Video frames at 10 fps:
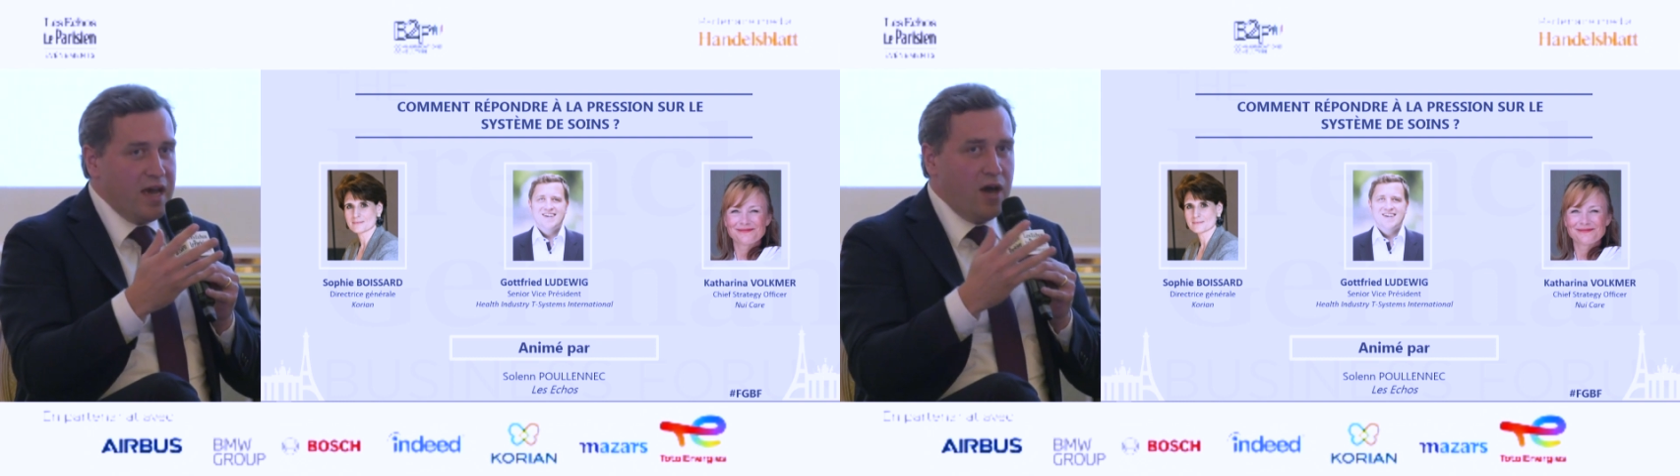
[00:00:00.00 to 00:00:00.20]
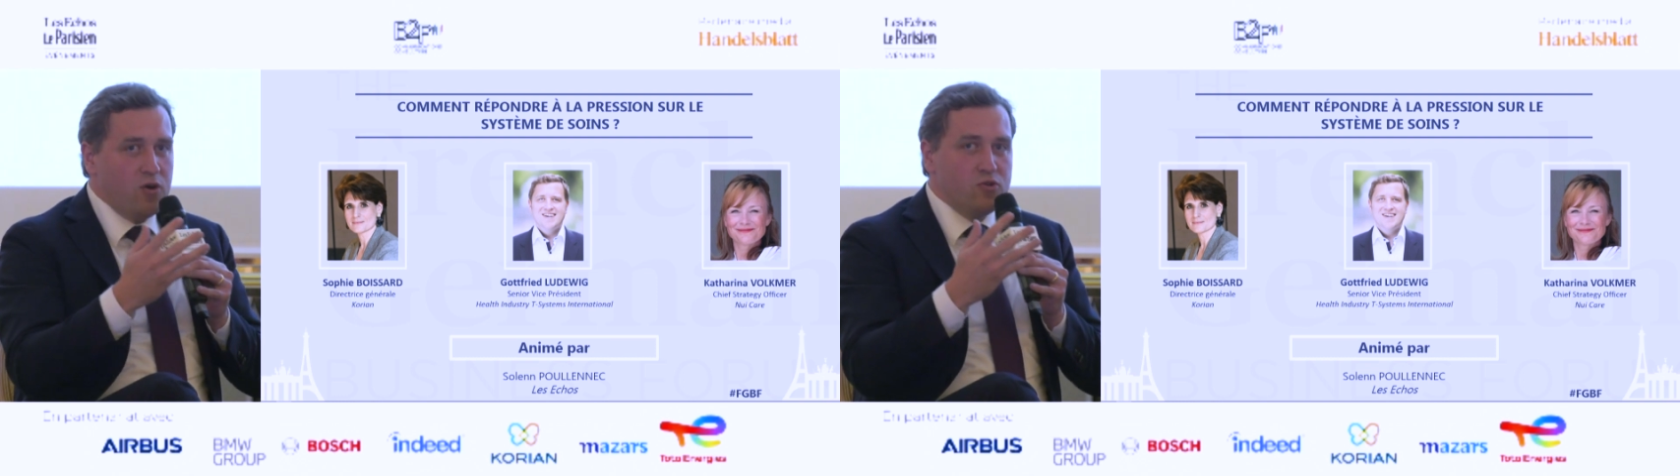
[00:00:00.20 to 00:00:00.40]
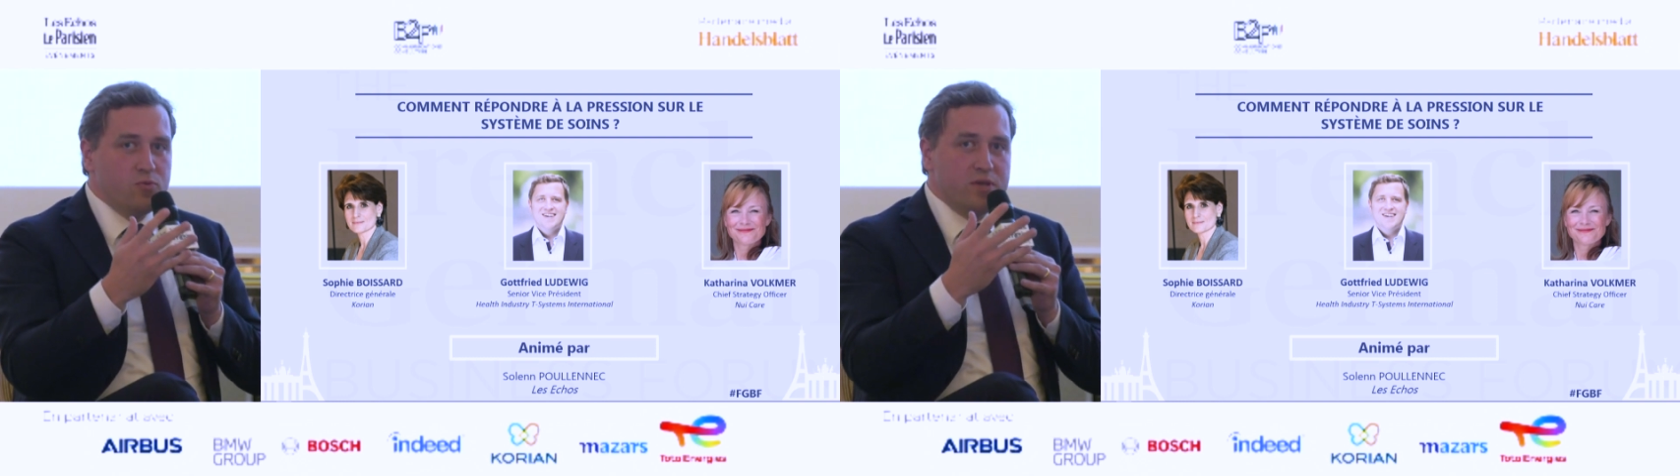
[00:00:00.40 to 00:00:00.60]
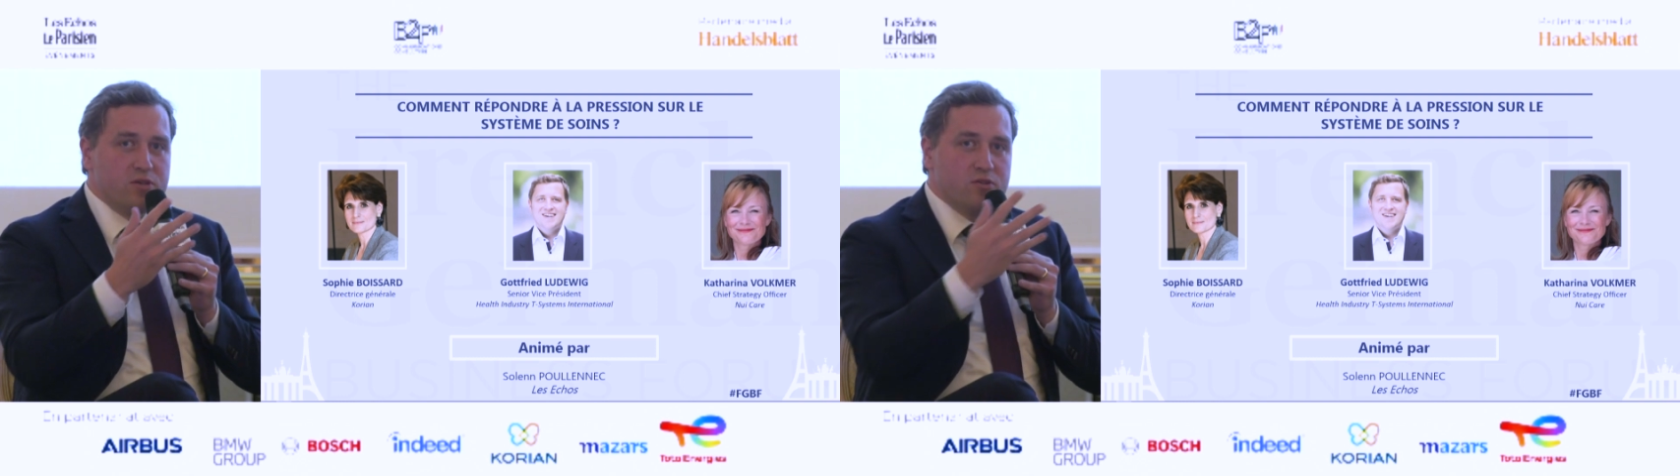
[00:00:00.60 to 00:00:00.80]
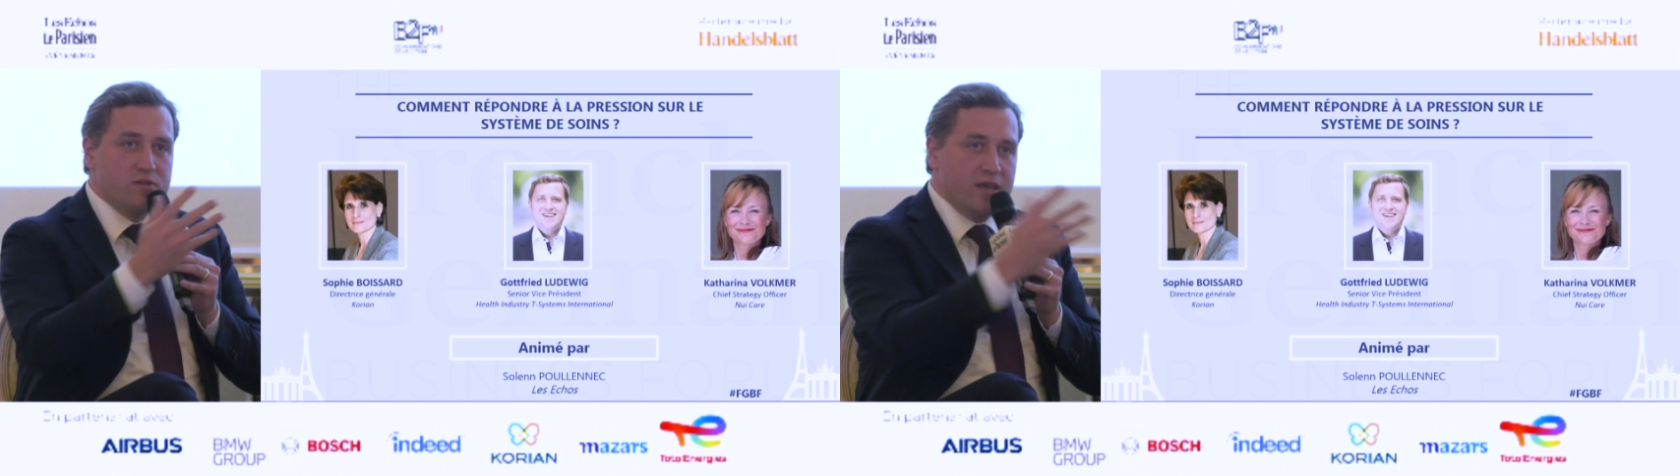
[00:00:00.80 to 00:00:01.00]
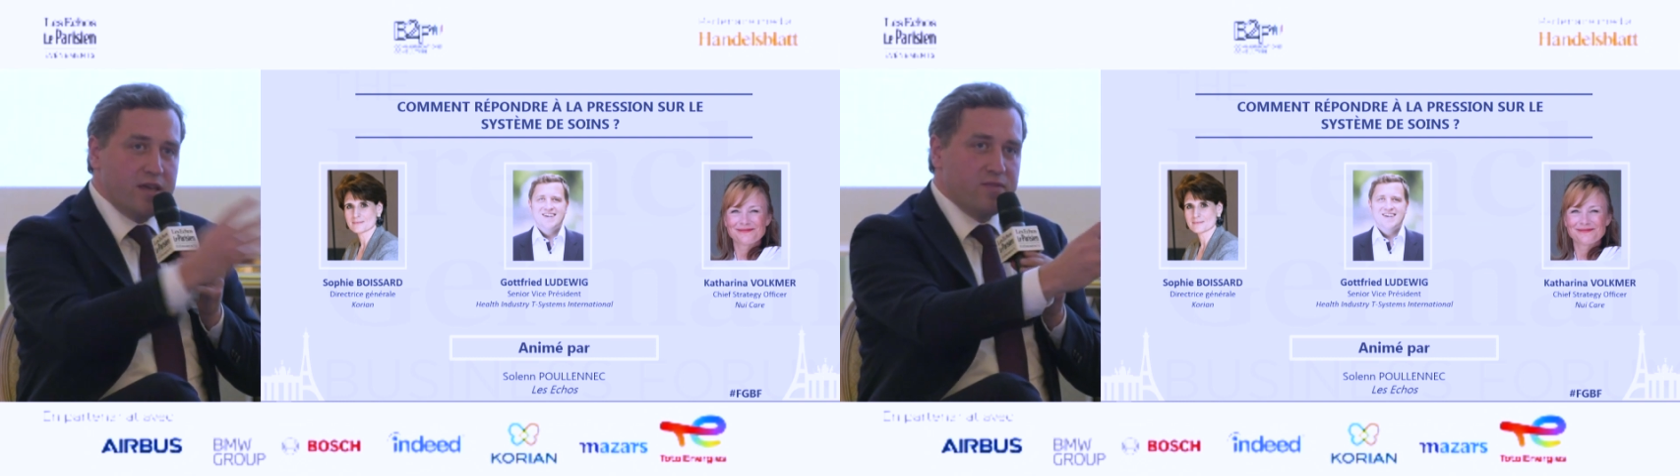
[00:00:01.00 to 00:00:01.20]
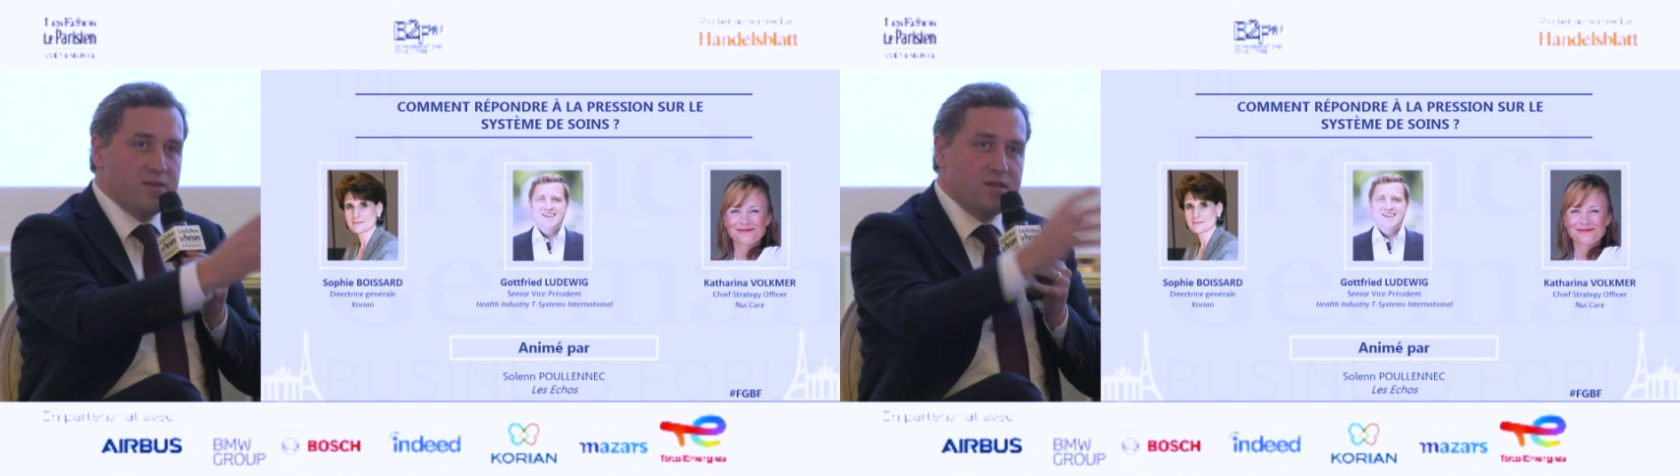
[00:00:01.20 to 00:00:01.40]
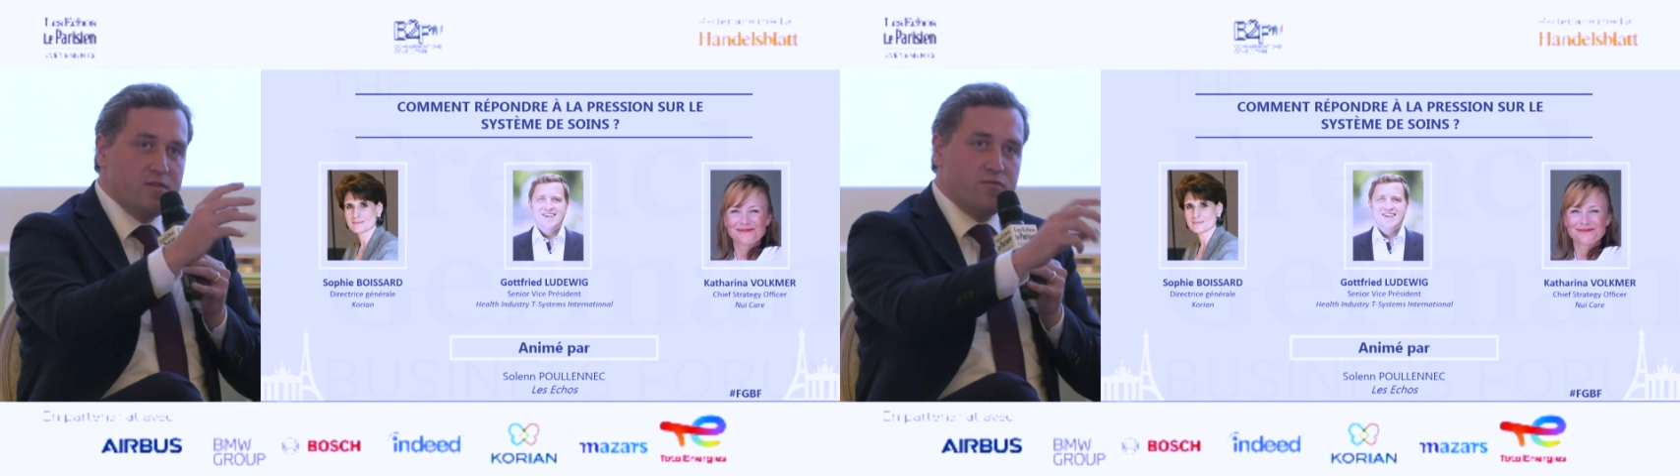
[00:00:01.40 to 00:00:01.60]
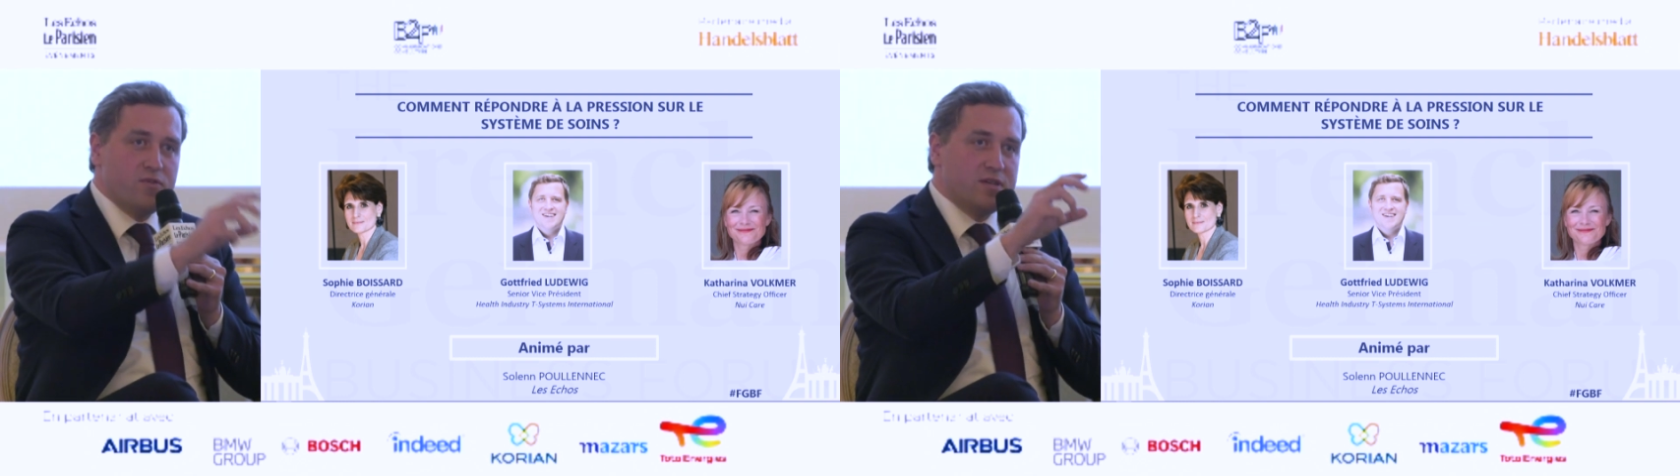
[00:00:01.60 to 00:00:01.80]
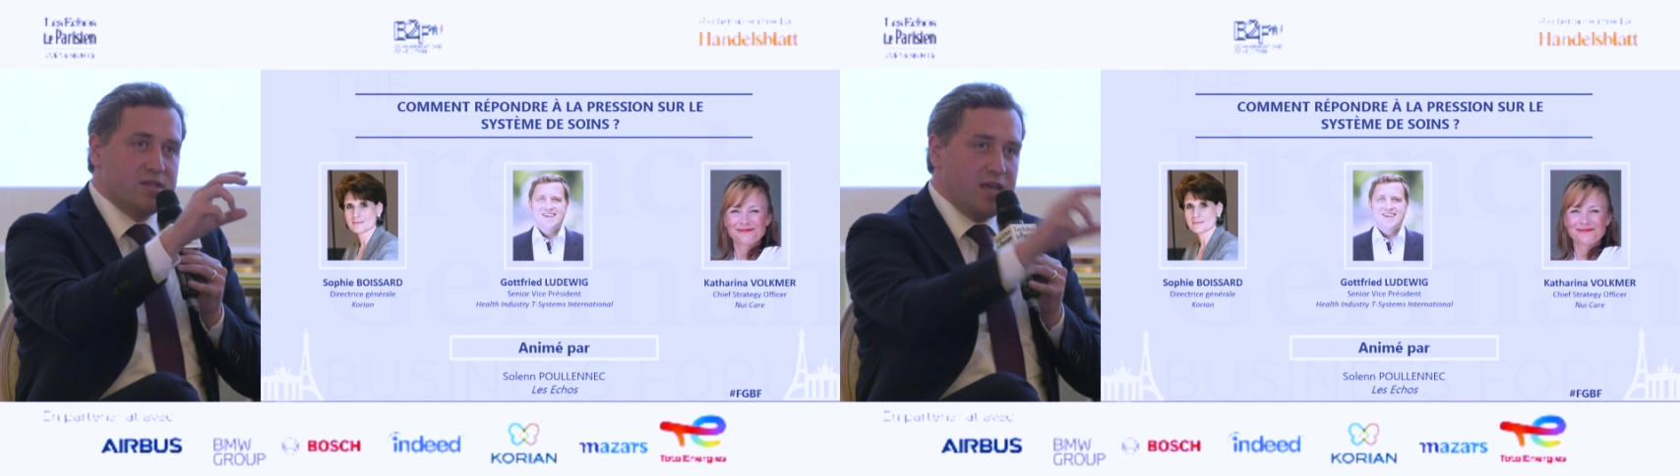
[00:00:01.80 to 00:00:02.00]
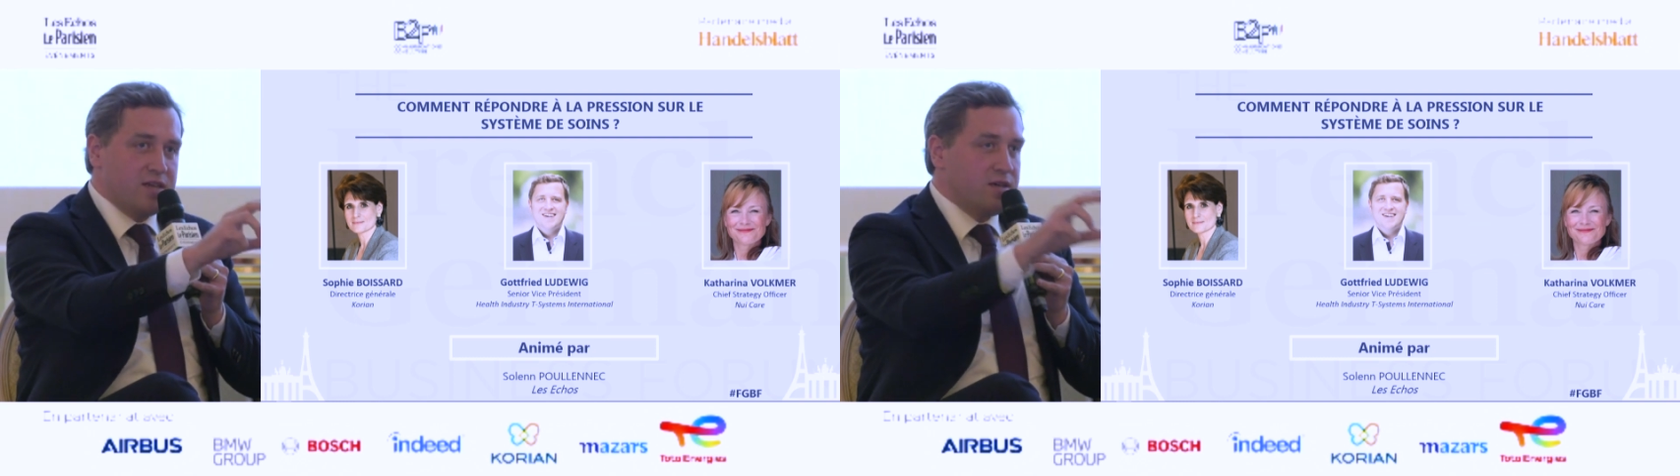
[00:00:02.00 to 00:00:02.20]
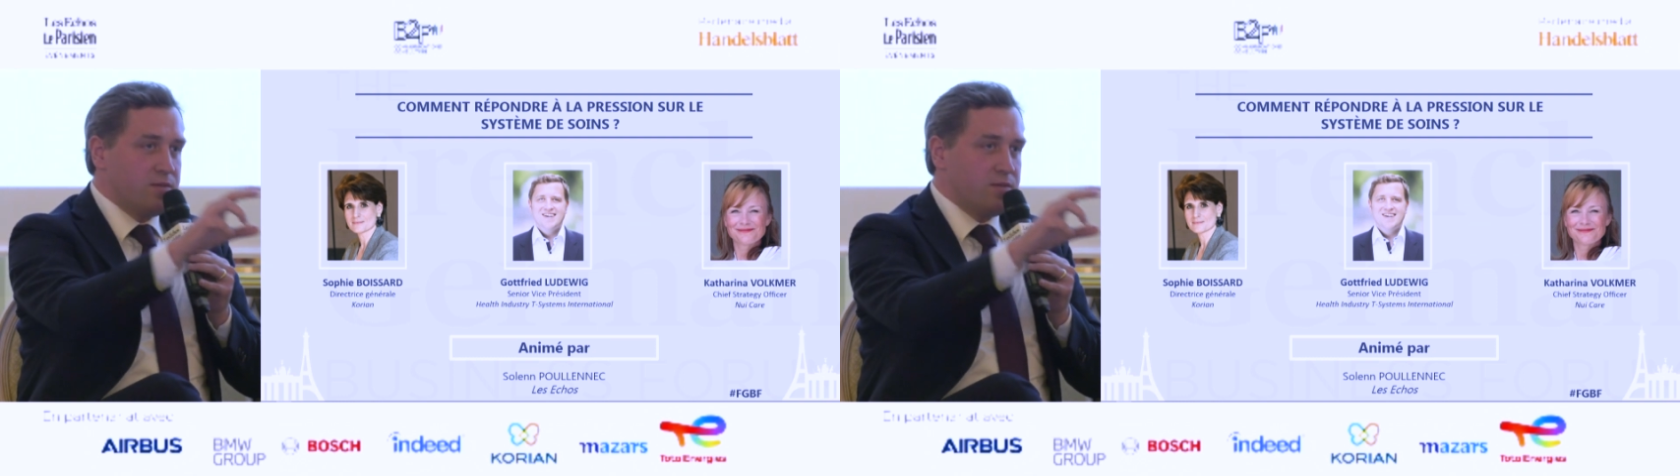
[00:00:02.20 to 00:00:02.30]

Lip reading: how do we connect the different data